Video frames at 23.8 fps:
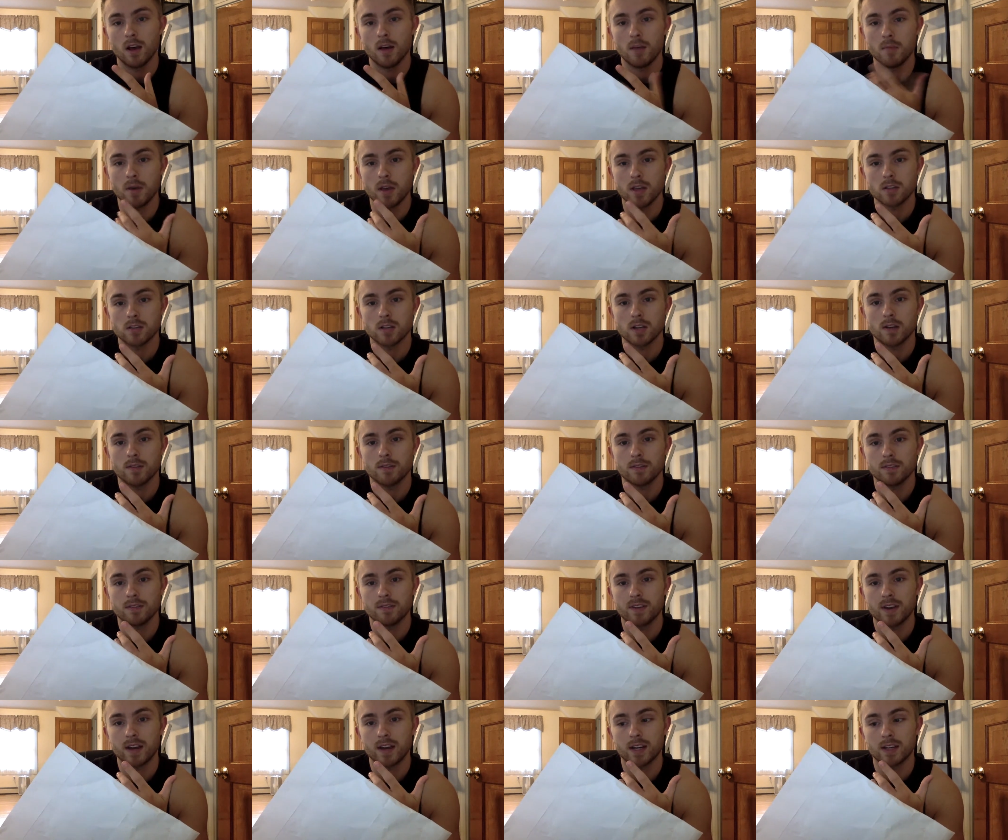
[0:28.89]
Based off the
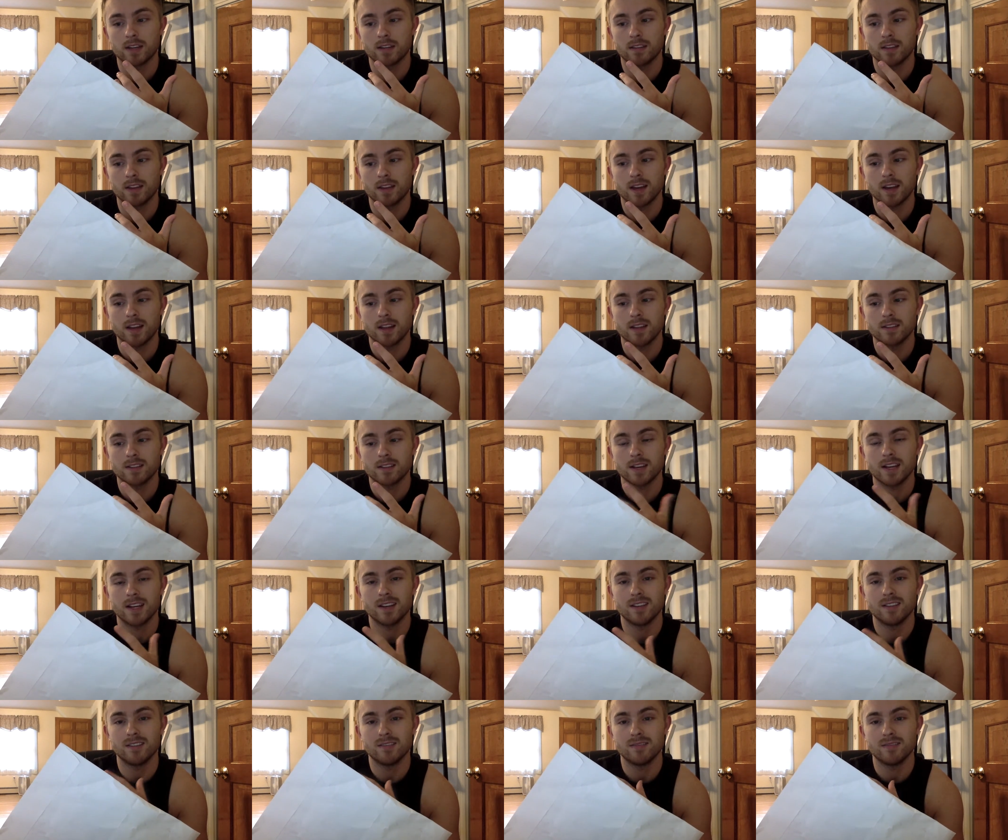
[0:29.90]
fact that it's
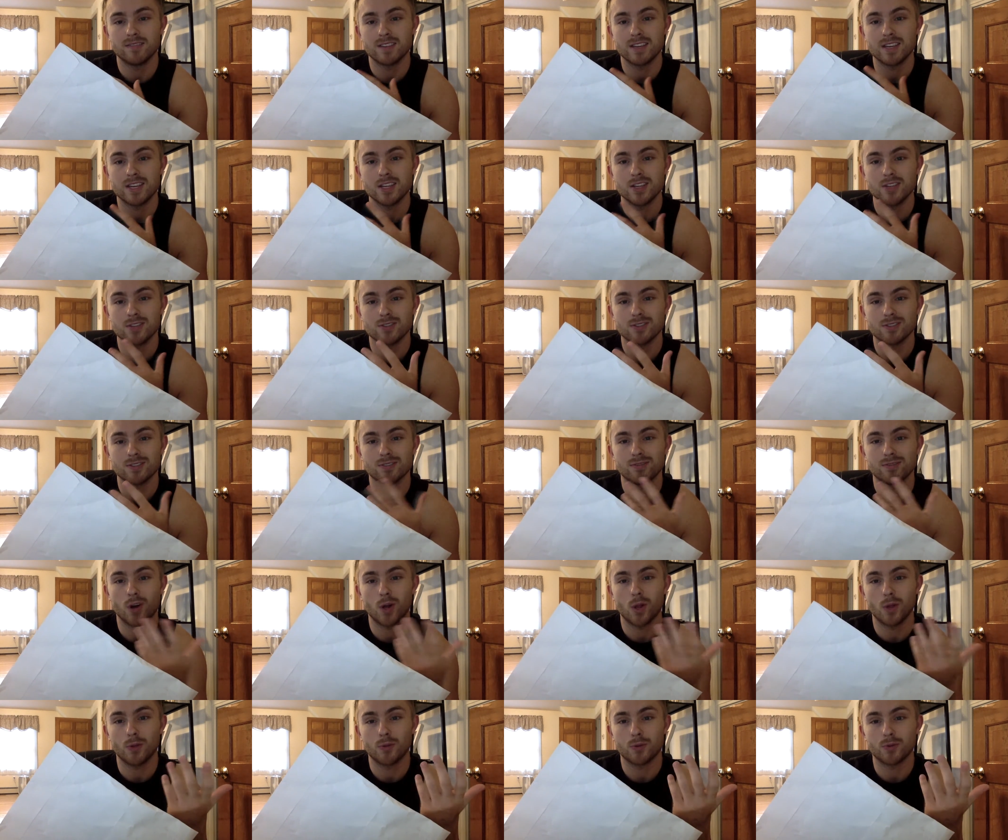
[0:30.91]
kind of easier to
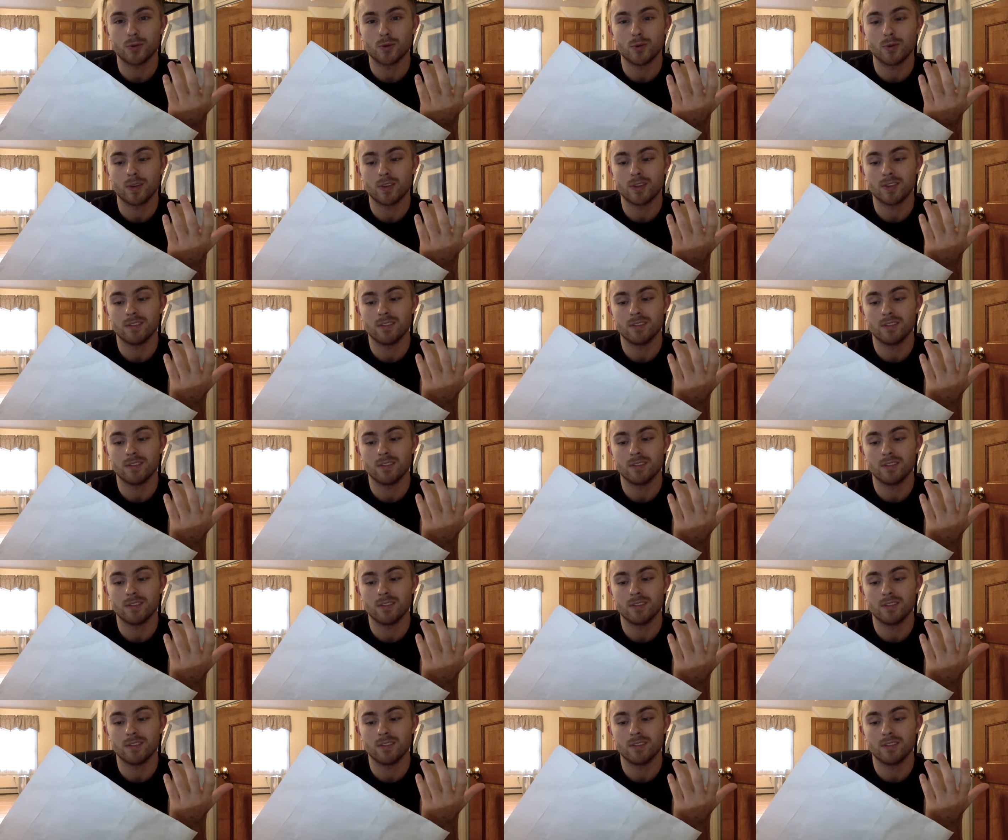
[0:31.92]
follow through with.